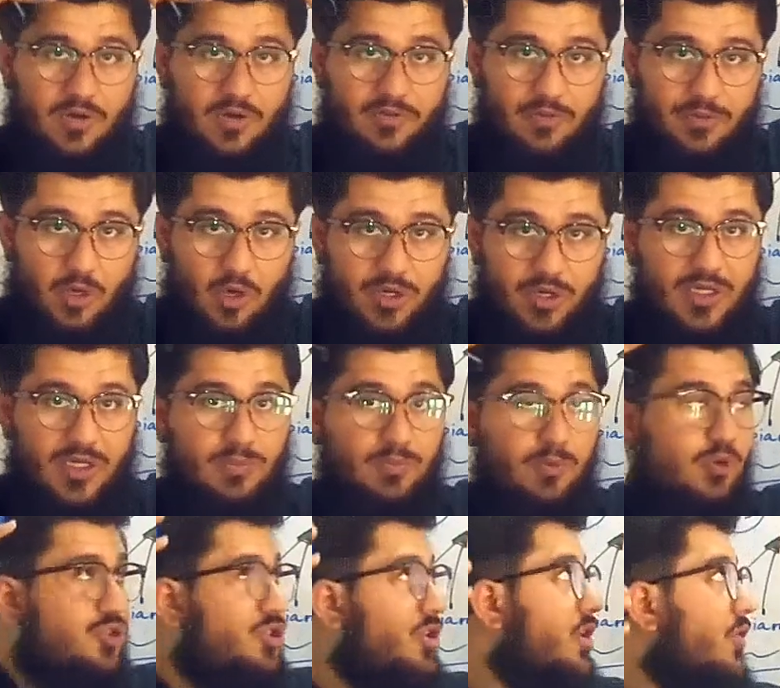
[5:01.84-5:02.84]
the cortical
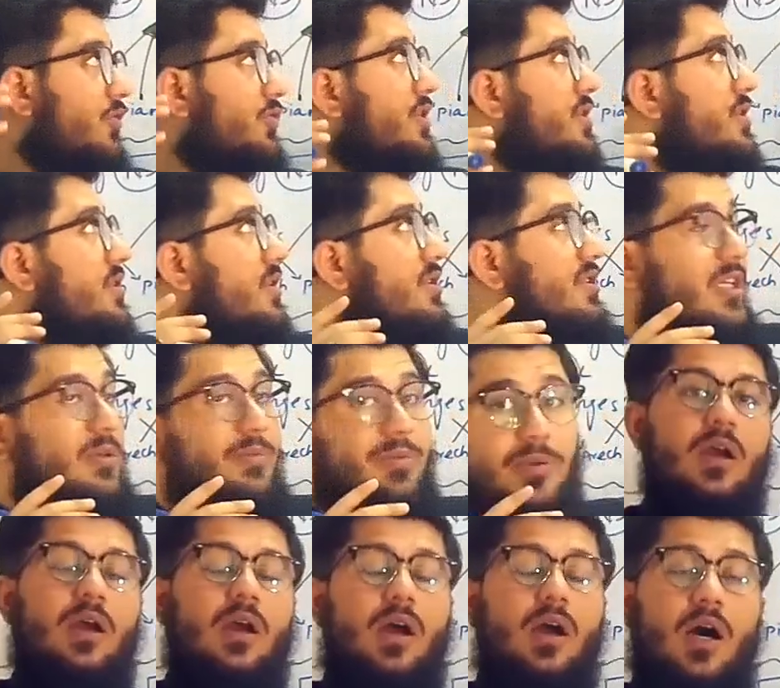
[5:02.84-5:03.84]
portion of this
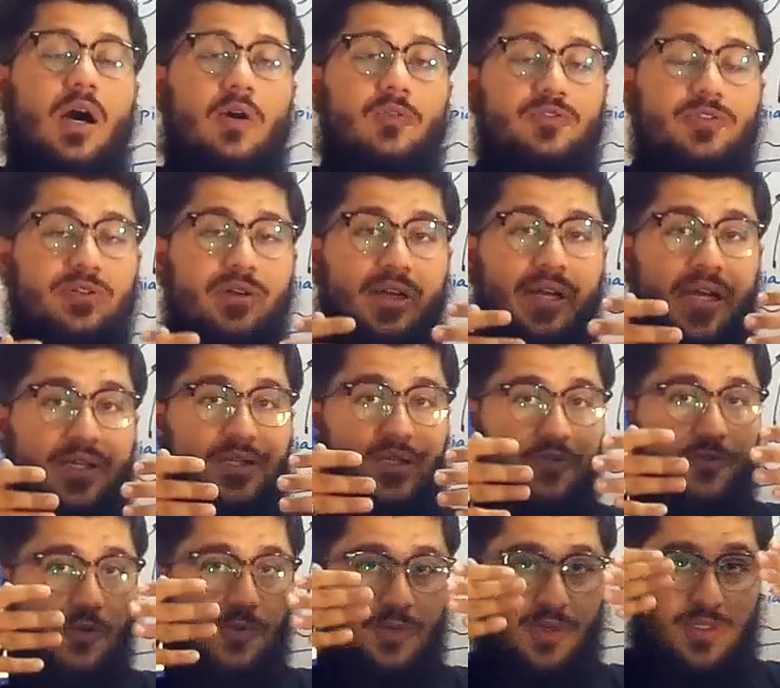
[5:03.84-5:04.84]
cerebrum, after
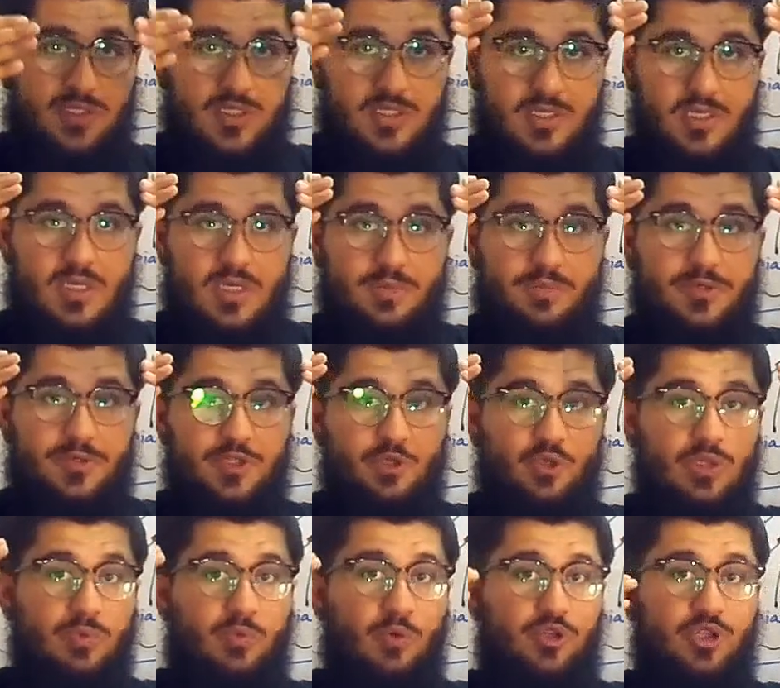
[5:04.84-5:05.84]
arising from this
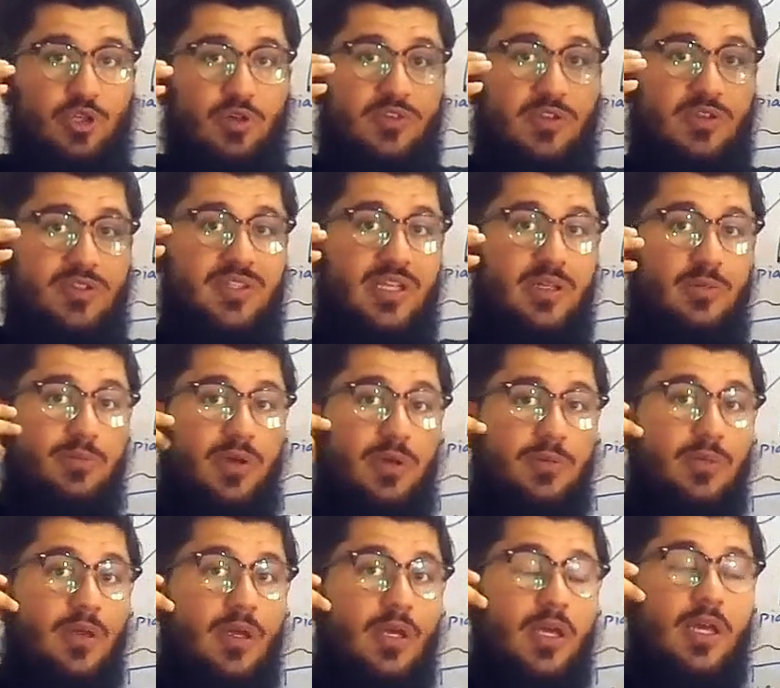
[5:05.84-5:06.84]
particular portion of the
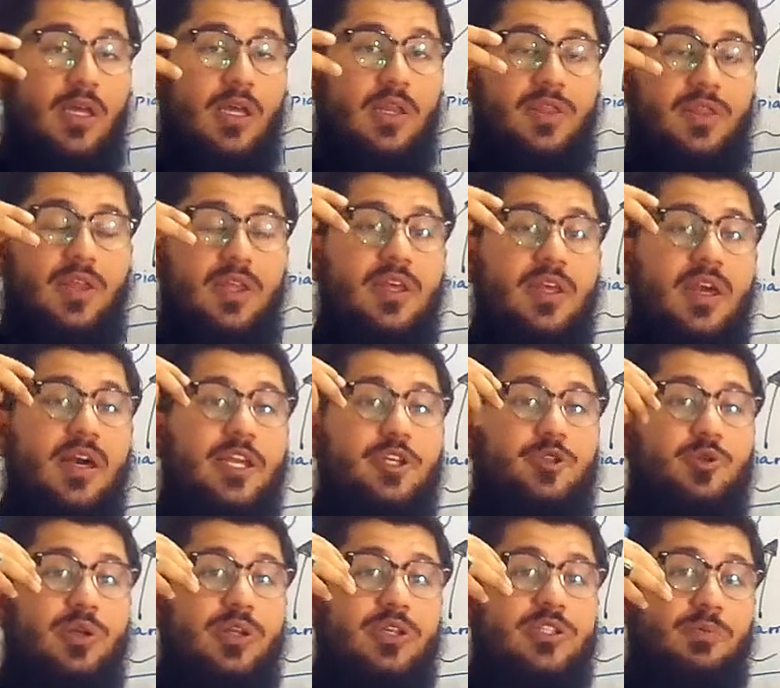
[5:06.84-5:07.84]
cerebrum, then they are
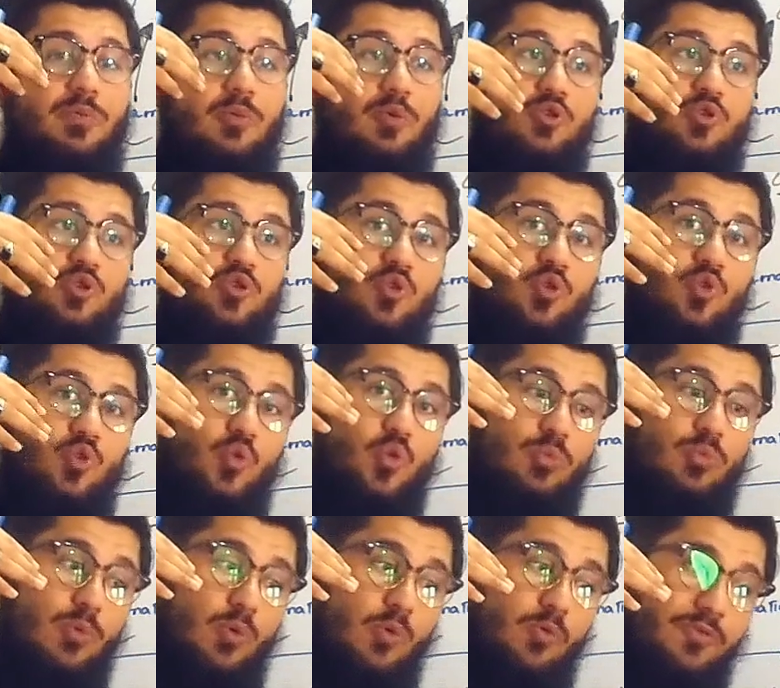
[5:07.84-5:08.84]
actually supposed to
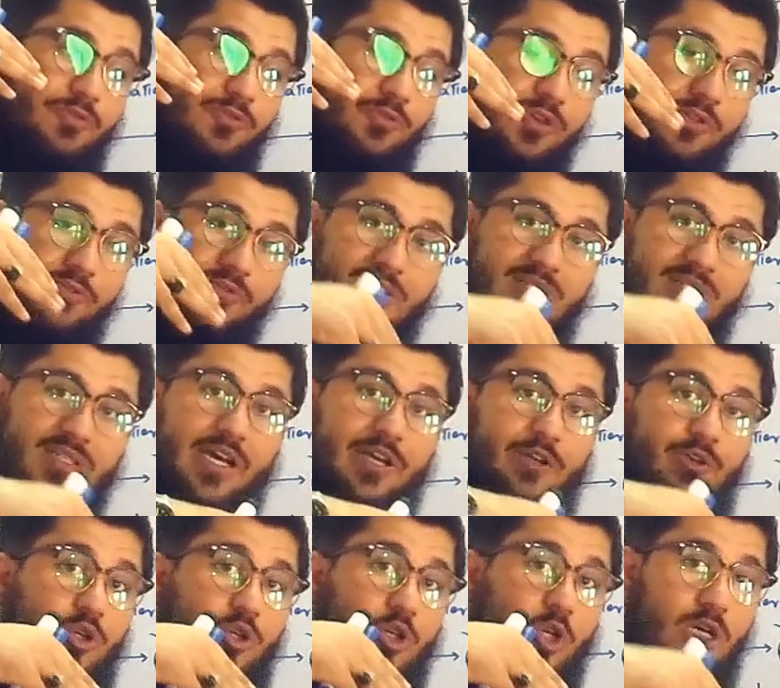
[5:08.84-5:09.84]
move to different side,
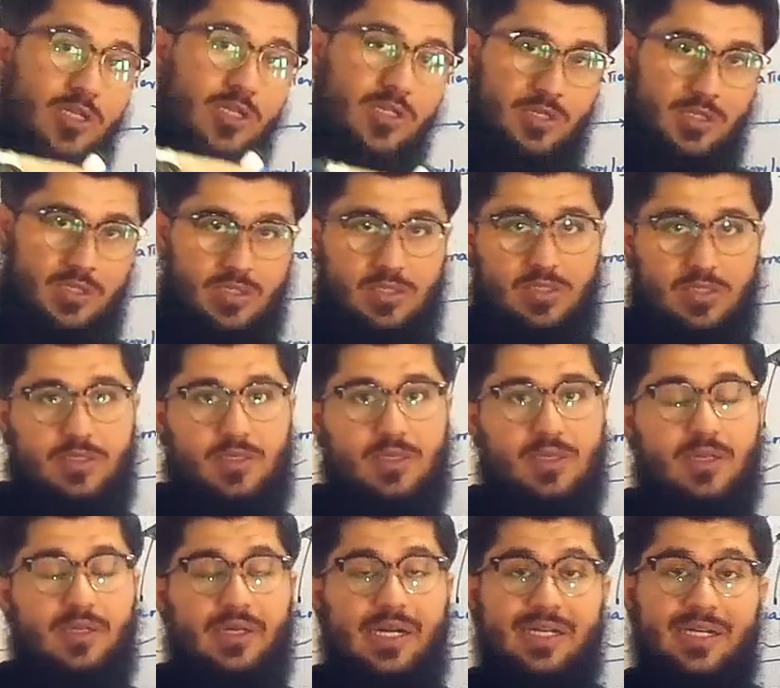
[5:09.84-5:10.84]
to cross
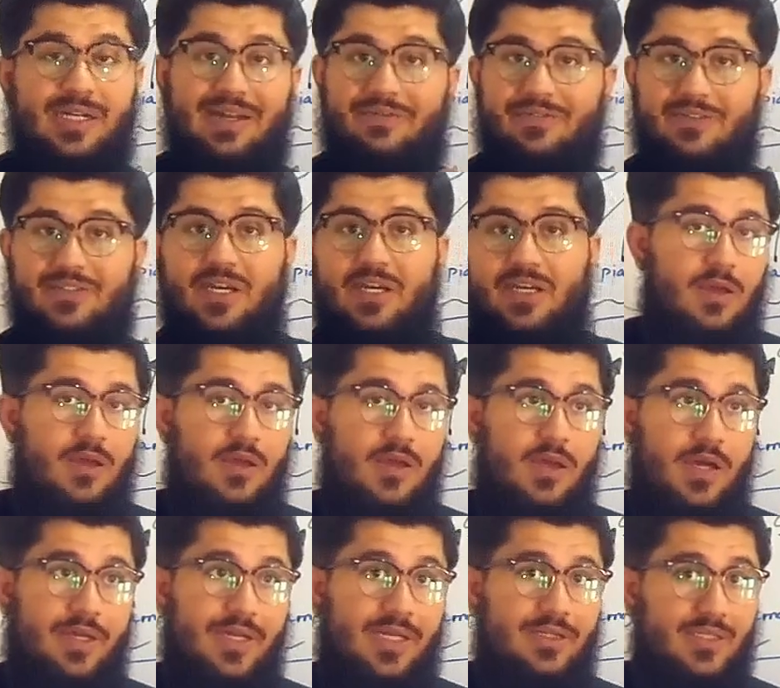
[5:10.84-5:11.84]
the right and left side.
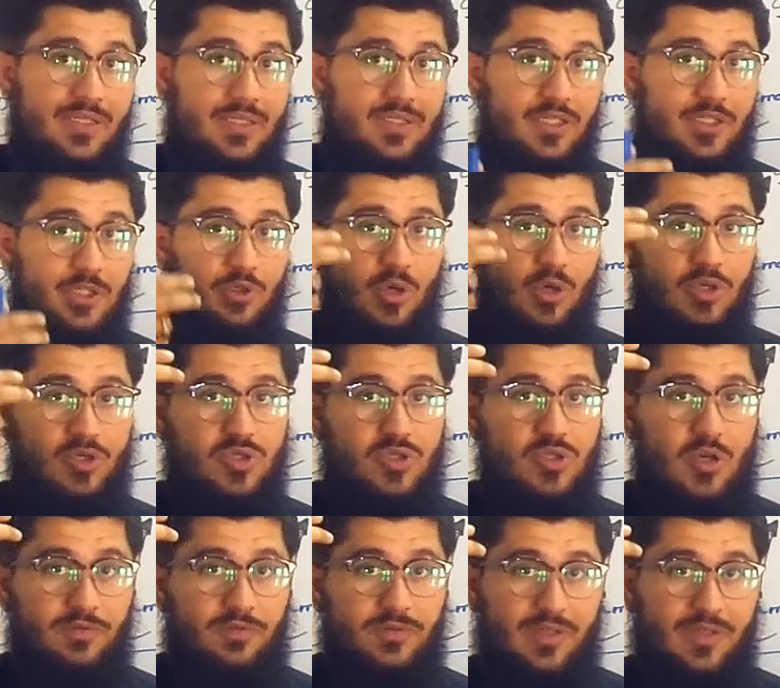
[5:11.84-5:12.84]
And like this, the neurons
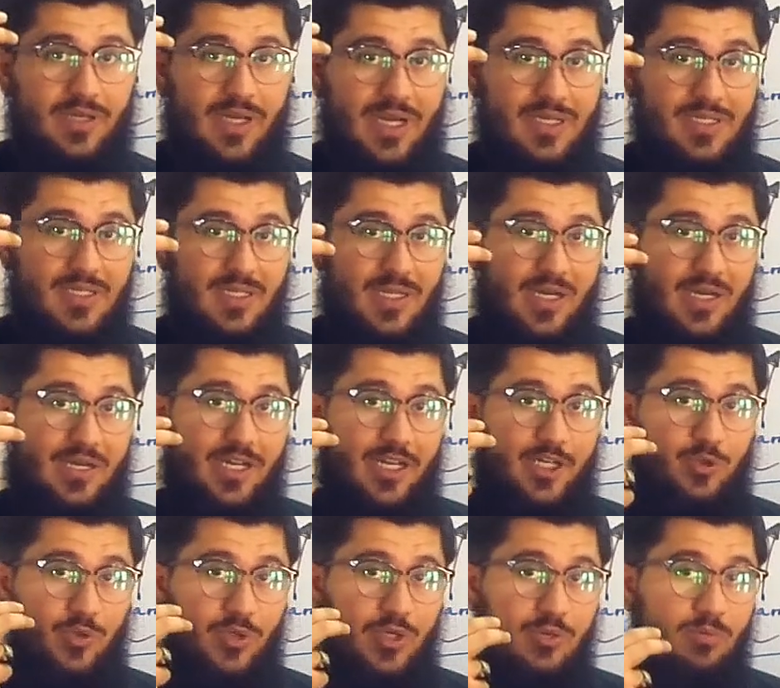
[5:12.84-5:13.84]
of the right side are
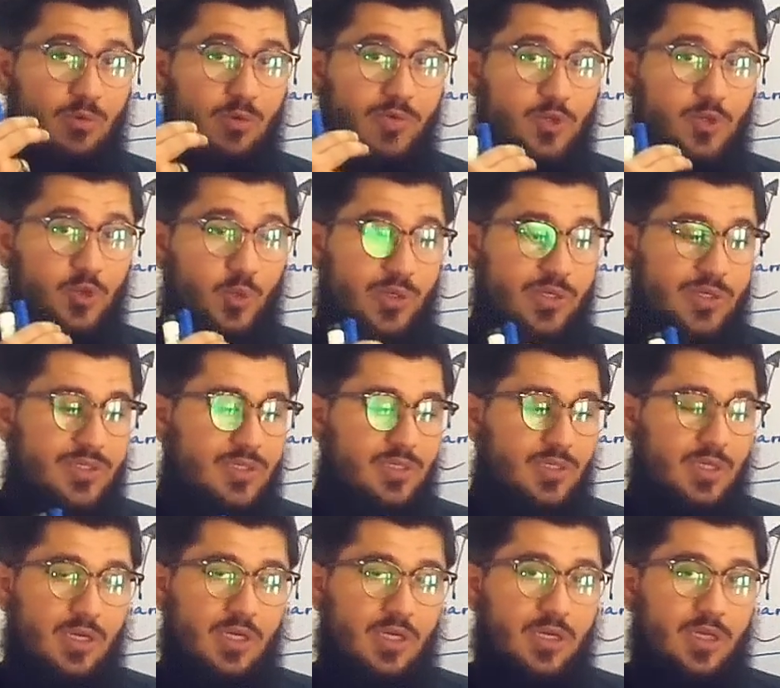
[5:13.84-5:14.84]
actually moving towards
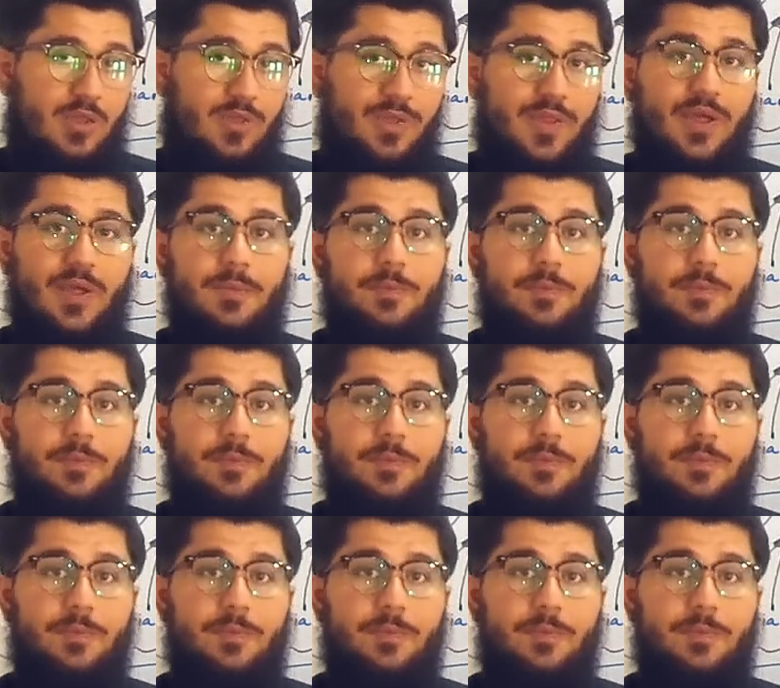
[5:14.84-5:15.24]
the